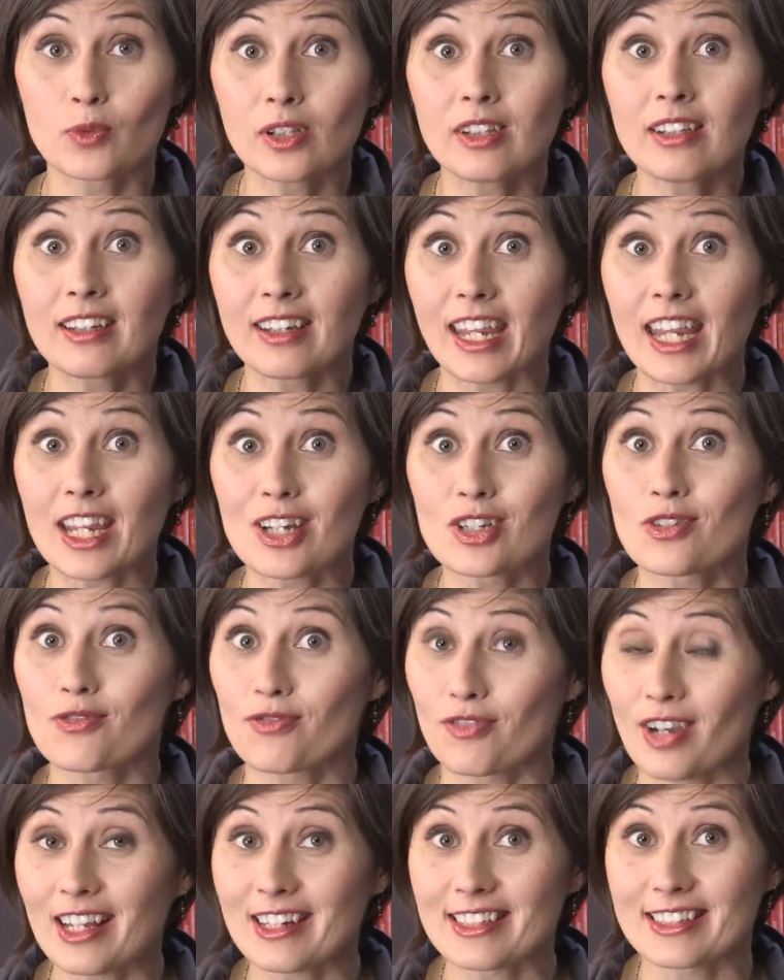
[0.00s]
will engage in
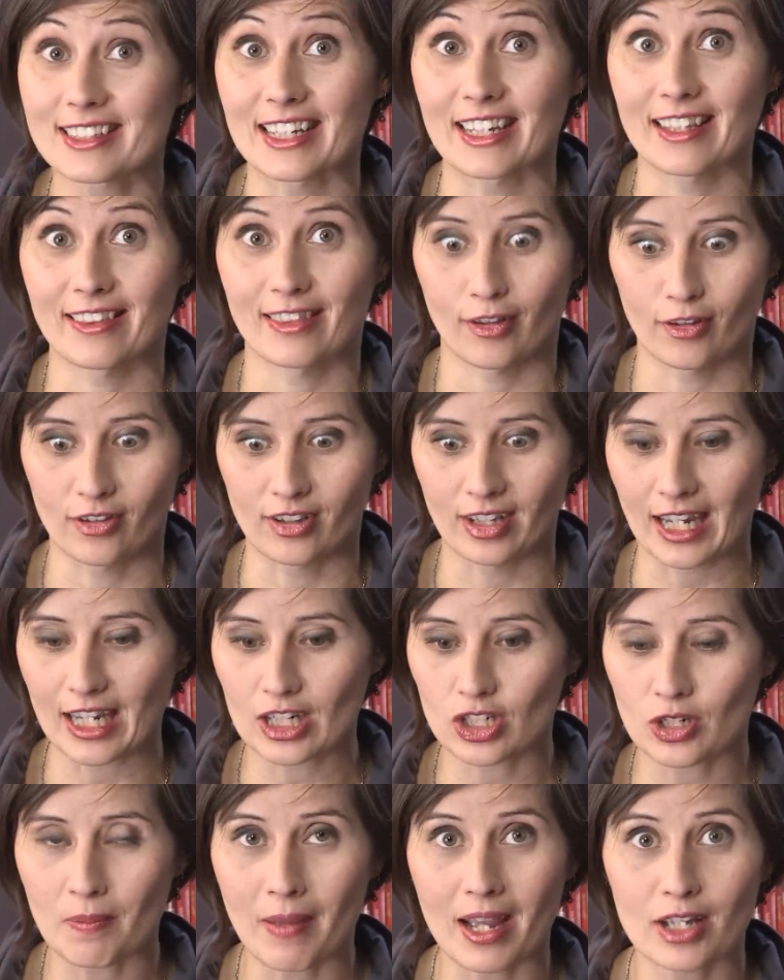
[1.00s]
fantasy, they'll
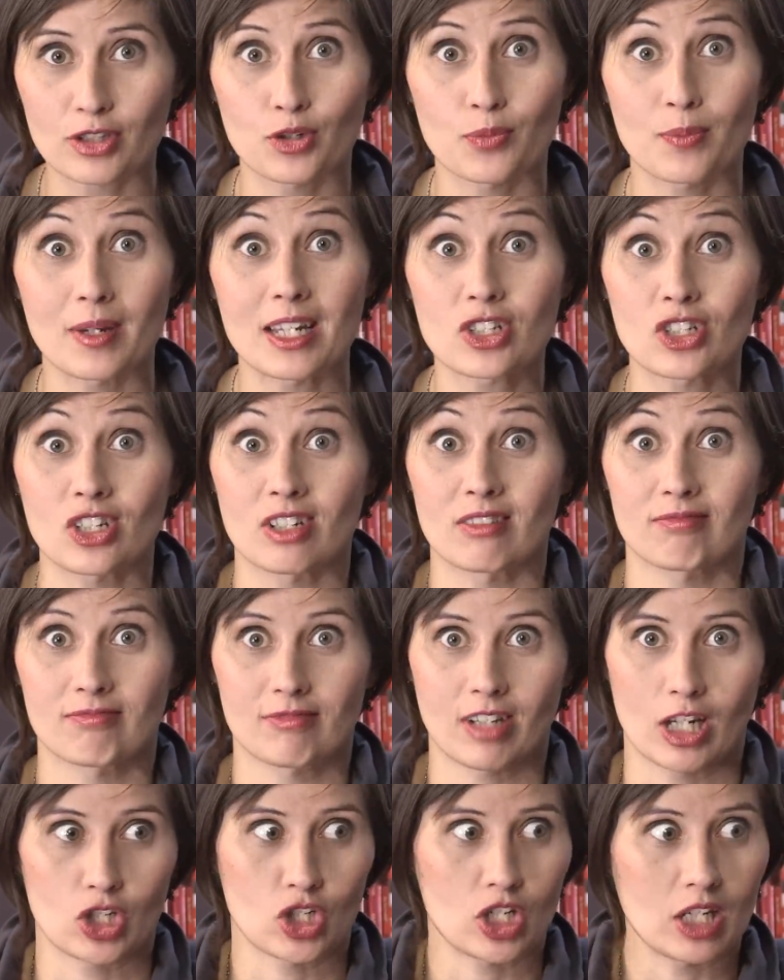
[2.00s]
engage in masturbation,
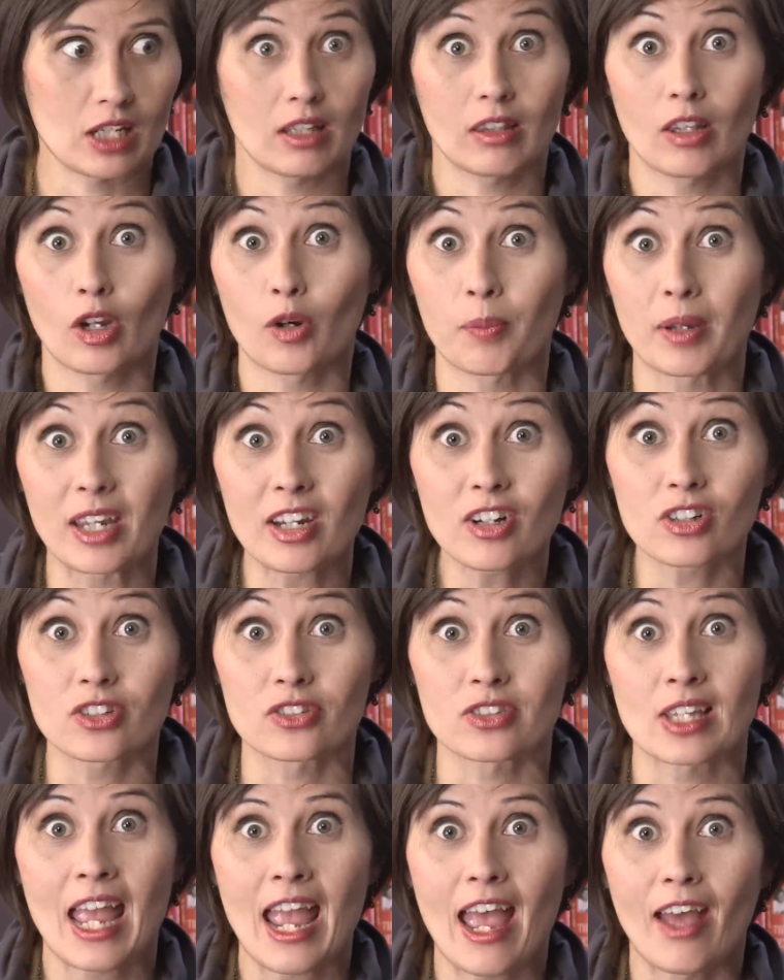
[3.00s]
touching their
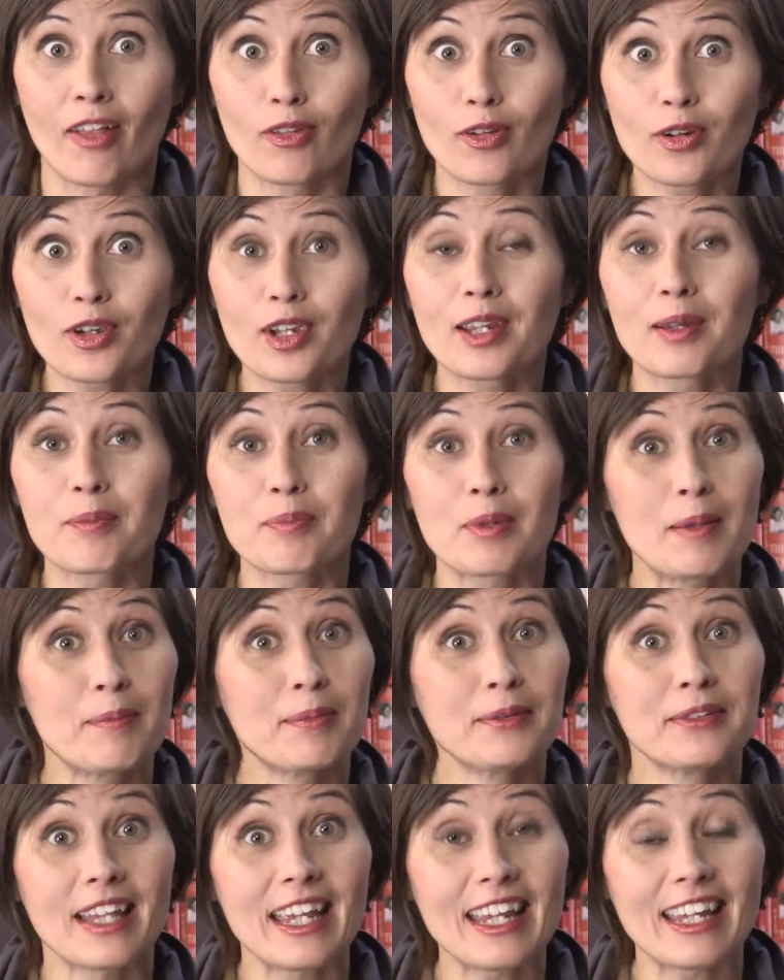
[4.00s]
peers, and looking at
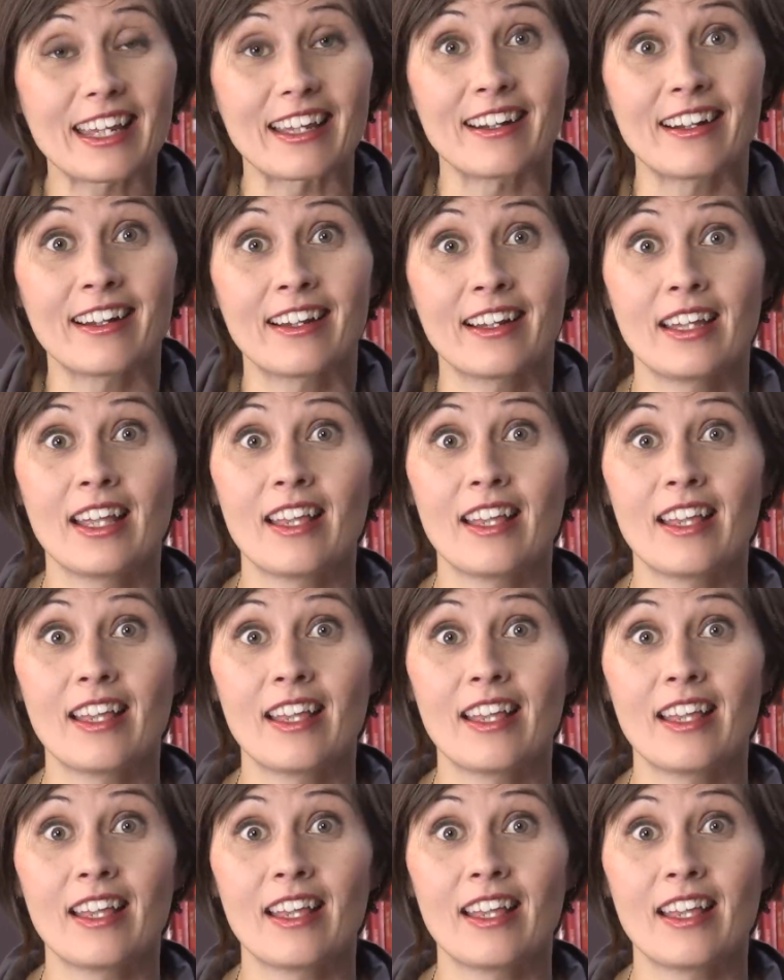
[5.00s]
people naked.